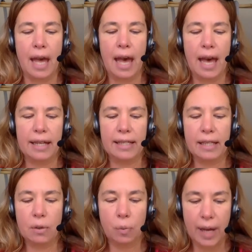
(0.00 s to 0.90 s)
As
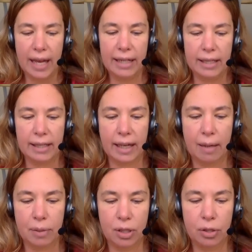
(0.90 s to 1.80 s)
the awareness
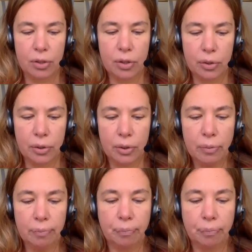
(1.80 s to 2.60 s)
comes through,